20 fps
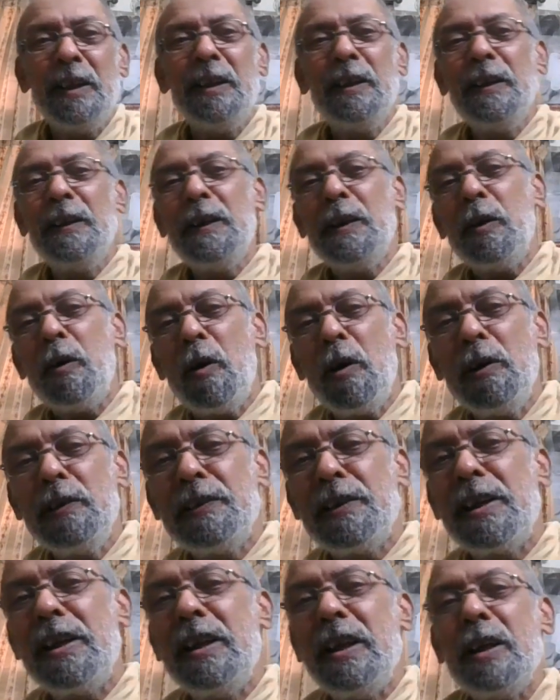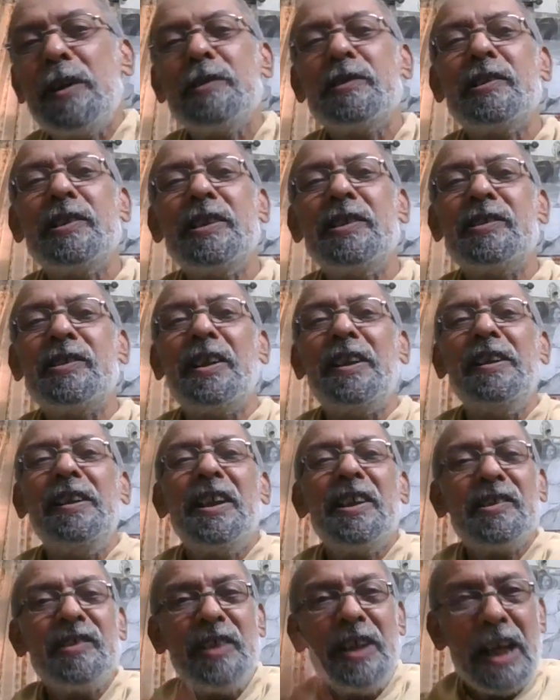uh, all renouncing
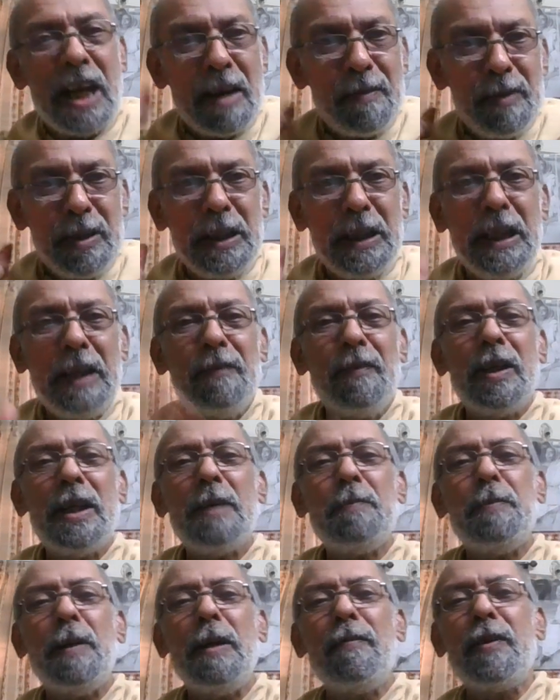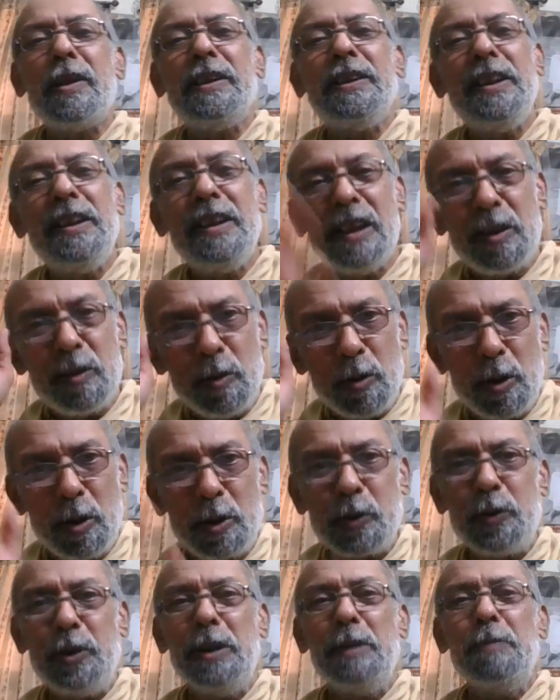sannyasi having given up everything and
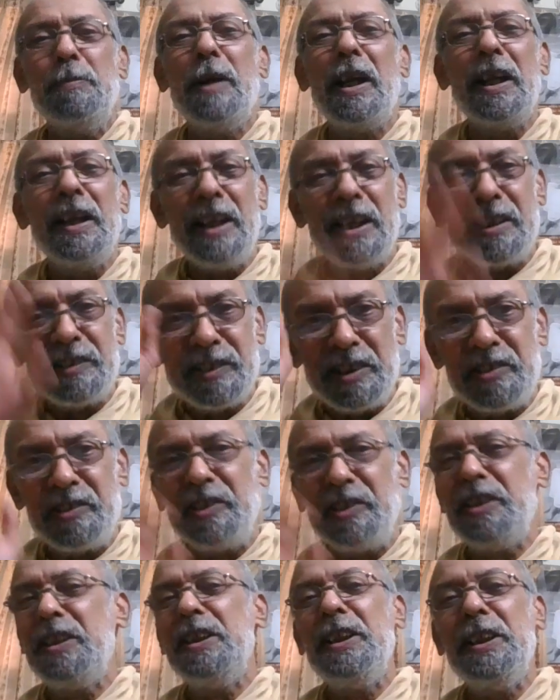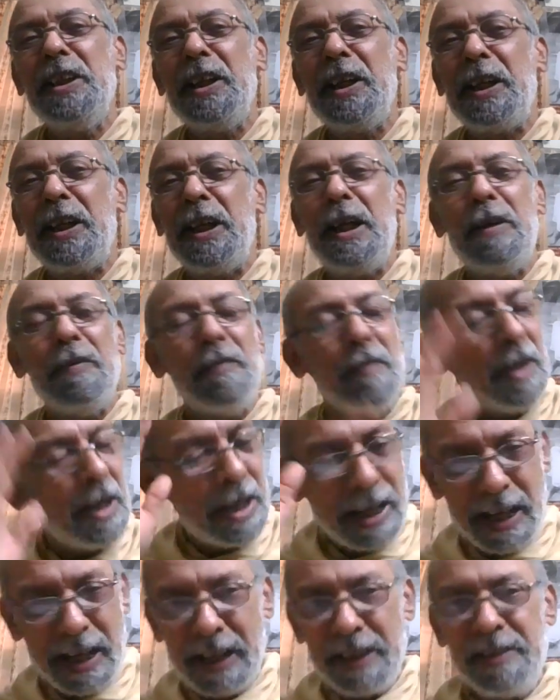gone to Himalayas and sitting in a cave
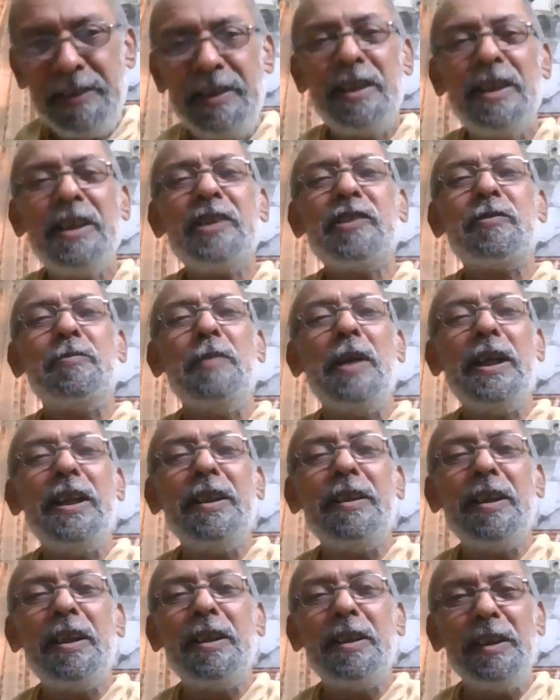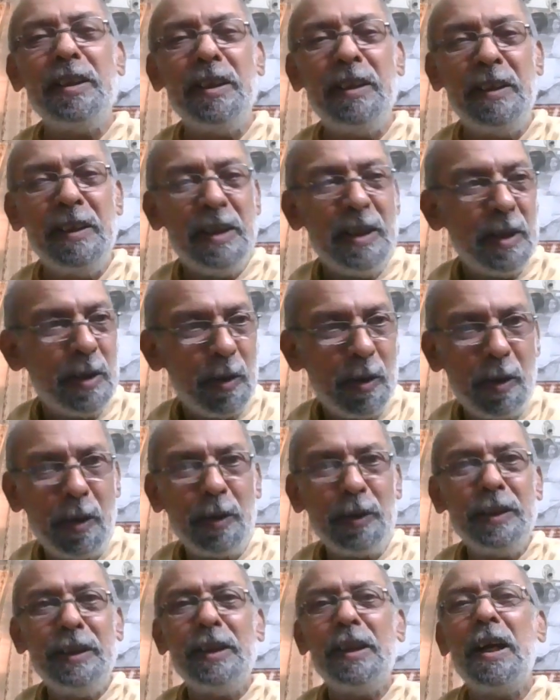and just meditating
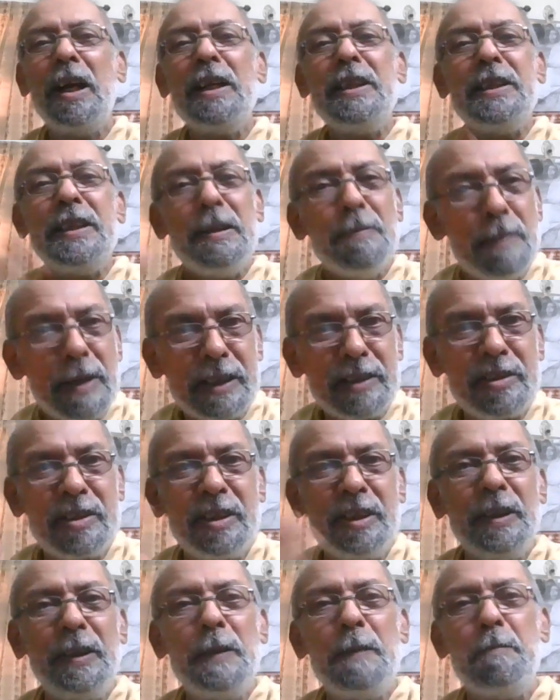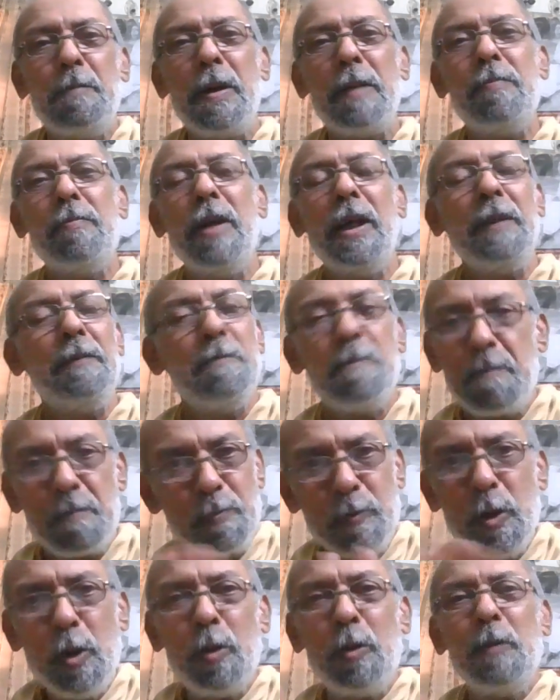on the ultimate uh, Brahman.
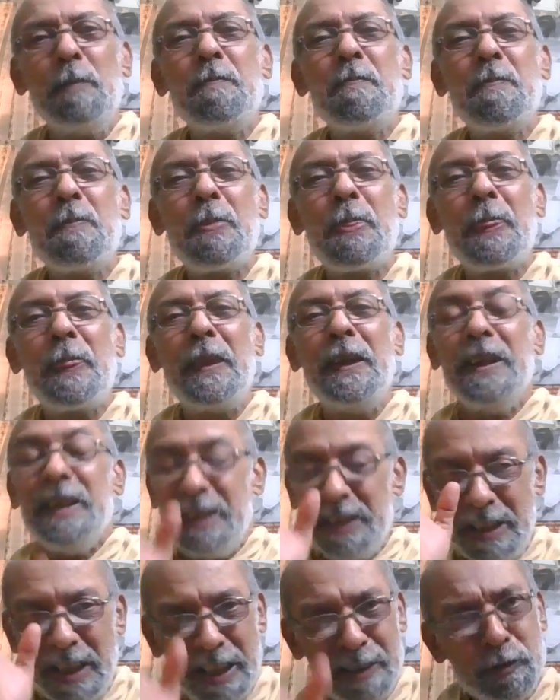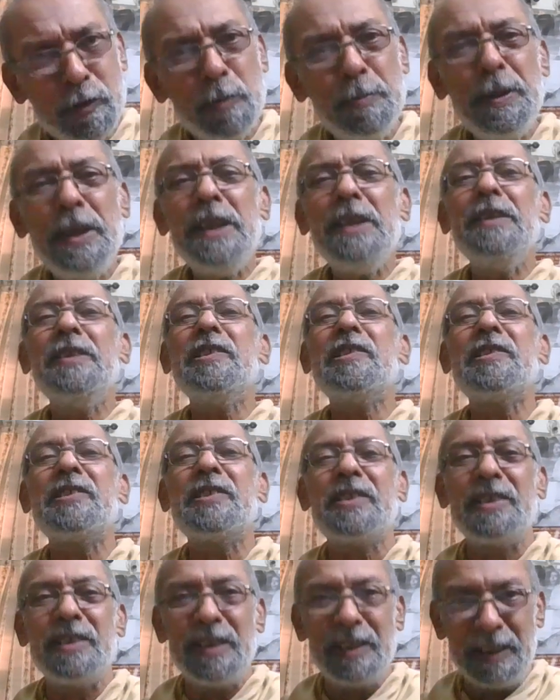No. He has to be in
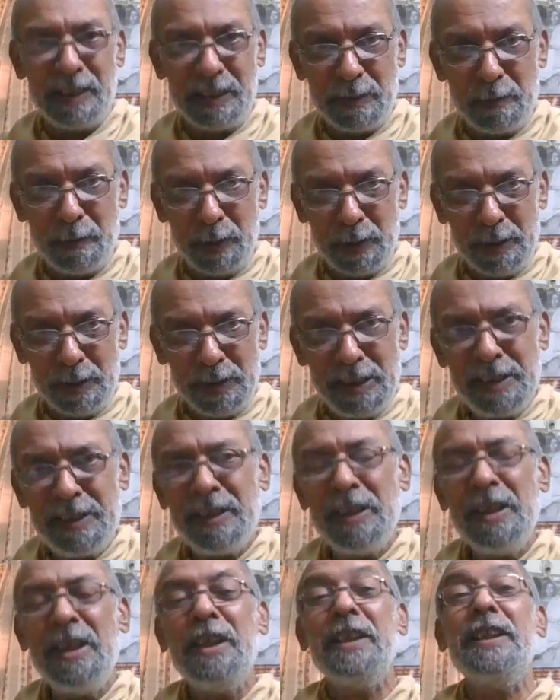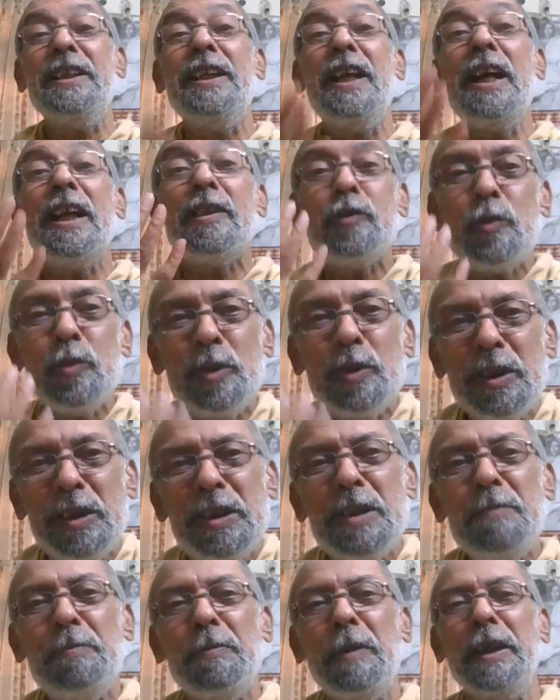this uh, world. He has to
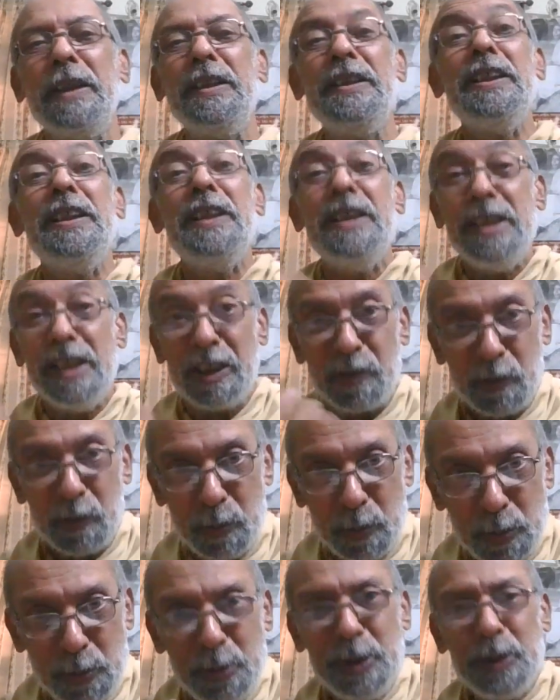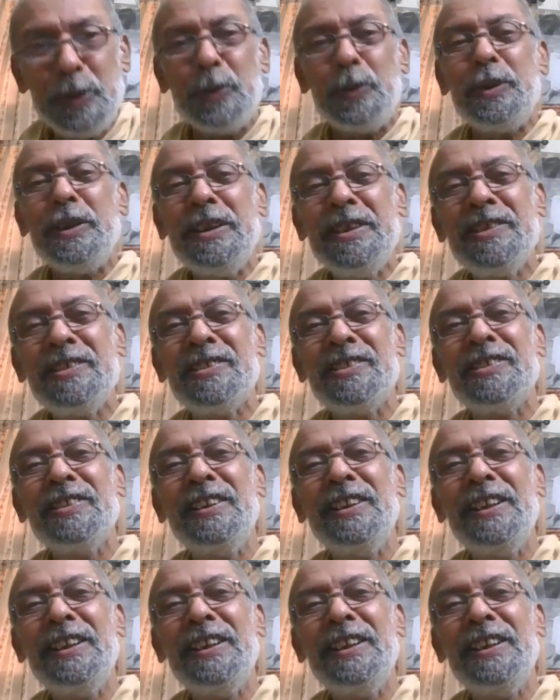earn money. He has to do duties.